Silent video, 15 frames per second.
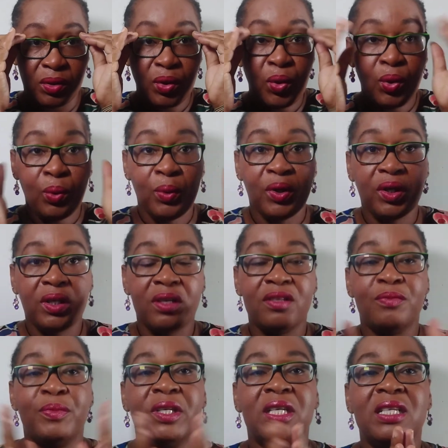co-workers,
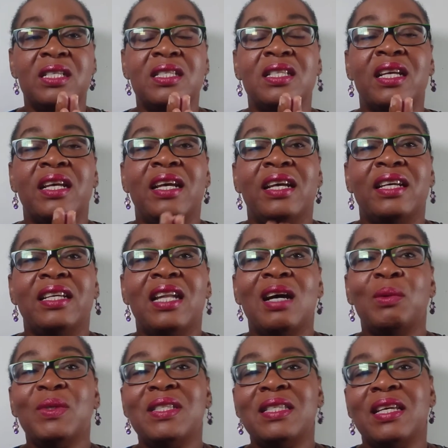because that
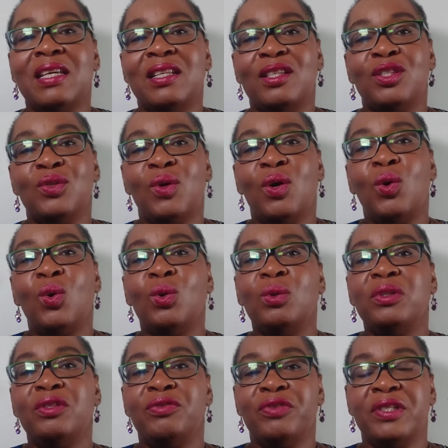was taking it to a whole
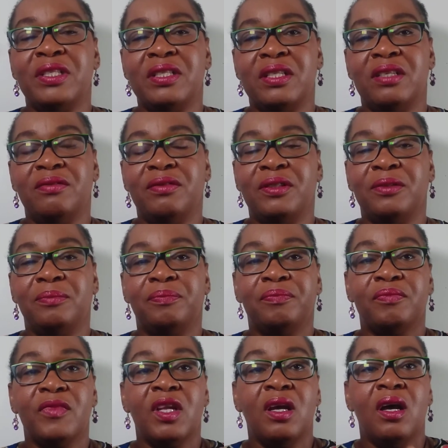different level.
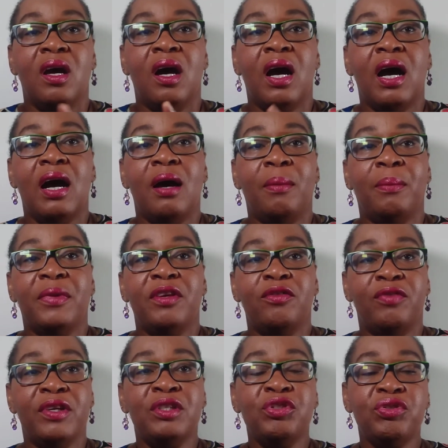
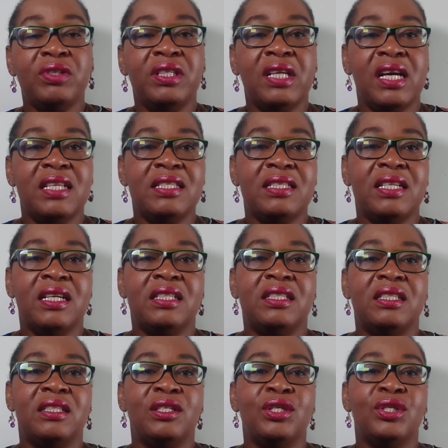Eventually I
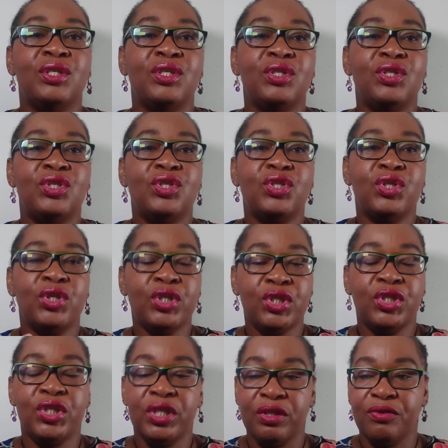started
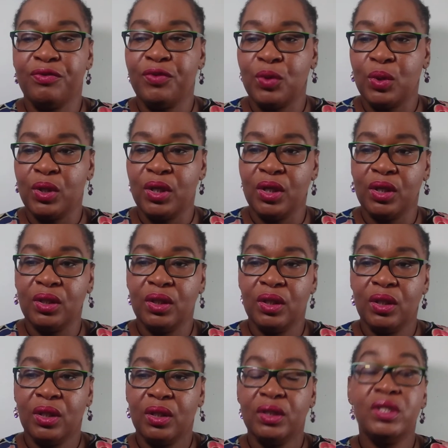searching for
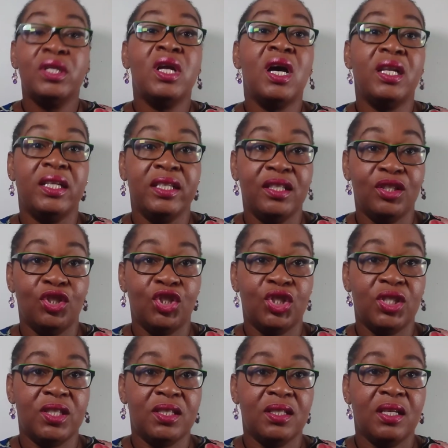
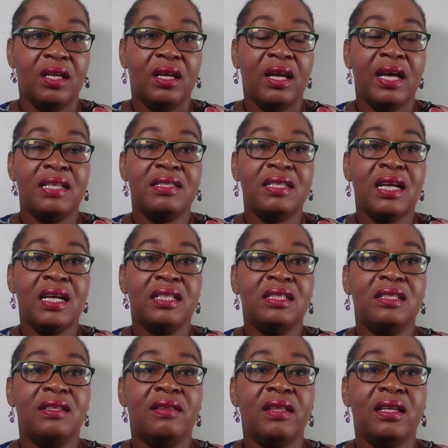knowledge. I
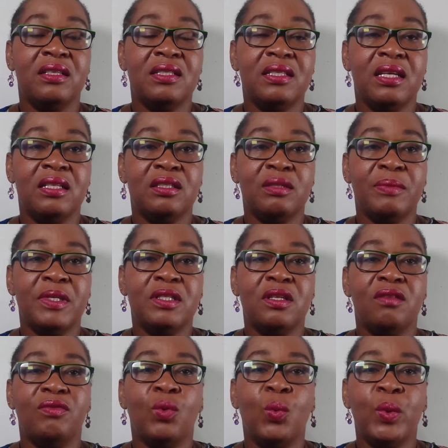started saying to
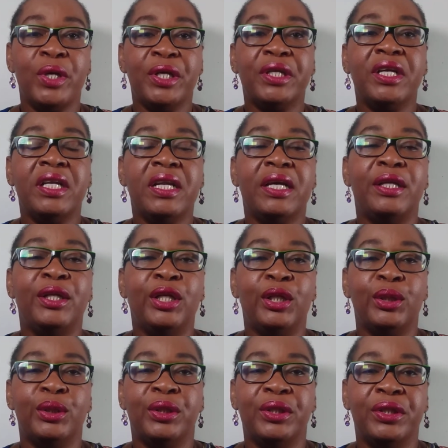myself, where can I
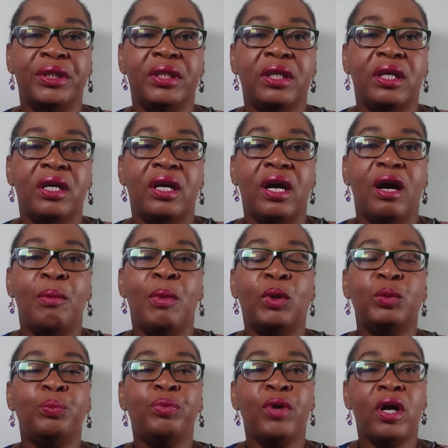learn
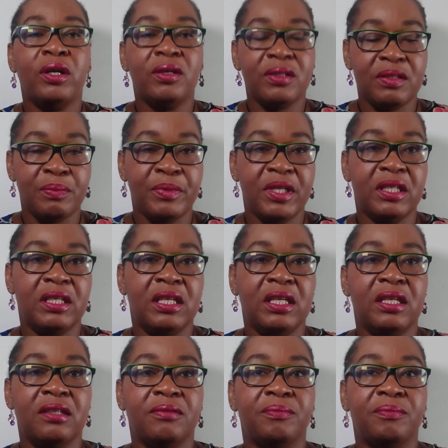about product making?